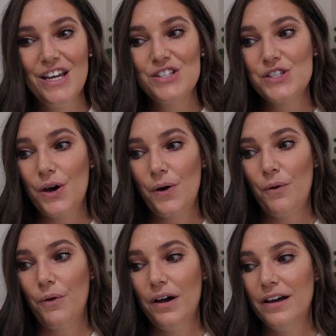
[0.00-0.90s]

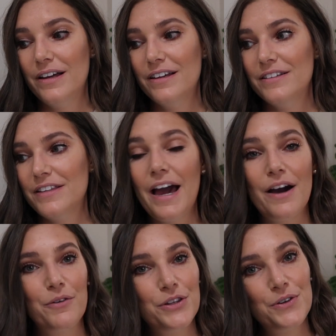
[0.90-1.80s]
So
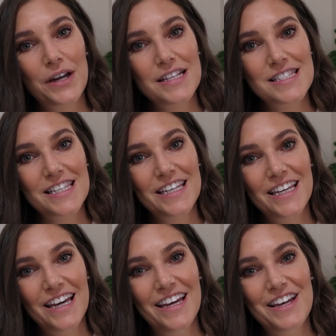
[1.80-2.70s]
yeah, when you guys
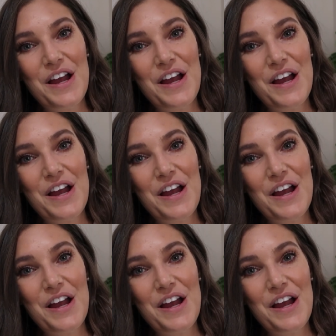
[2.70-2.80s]
see